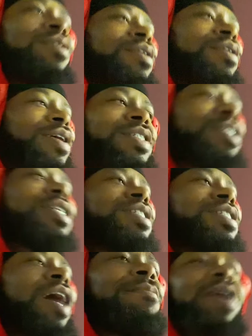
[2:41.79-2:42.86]
Because it's just
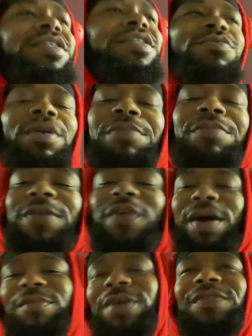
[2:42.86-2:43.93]
not impressive with a big fat
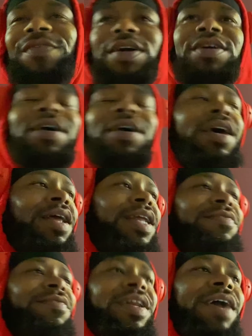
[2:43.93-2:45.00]
motherfucker
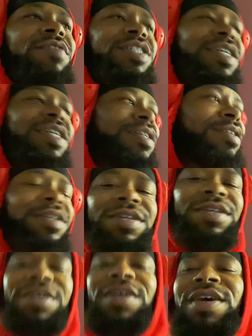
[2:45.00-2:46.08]
lifting heavy shit.
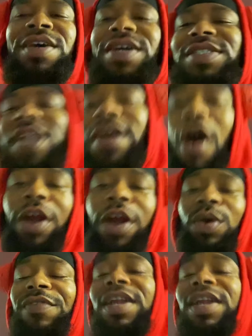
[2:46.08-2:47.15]
Because it's like, are you
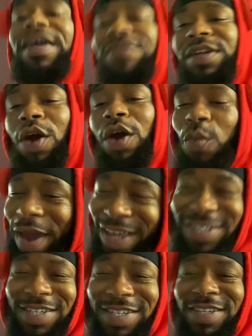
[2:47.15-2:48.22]
even lifting your
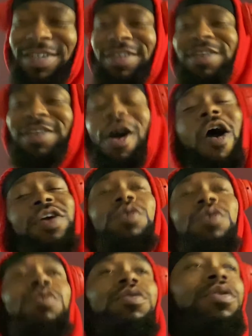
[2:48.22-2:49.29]
weight? Are
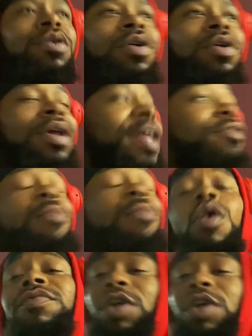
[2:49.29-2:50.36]
you? Lift more
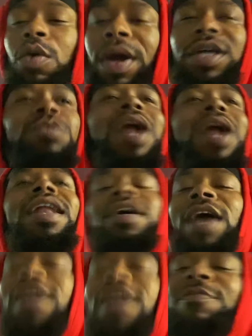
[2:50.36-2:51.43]
than your weight. Because when I lift
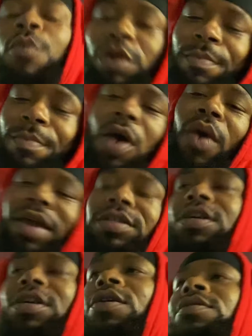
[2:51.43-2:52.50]
more than my weight.
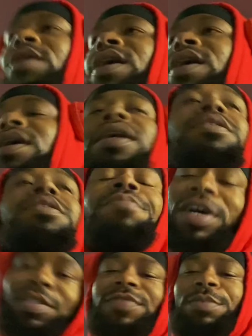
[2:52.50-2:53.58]
So it's
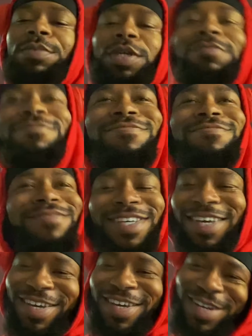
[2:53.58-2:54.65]
impressive to me,
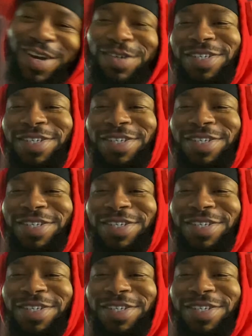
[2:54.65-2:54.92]
you know?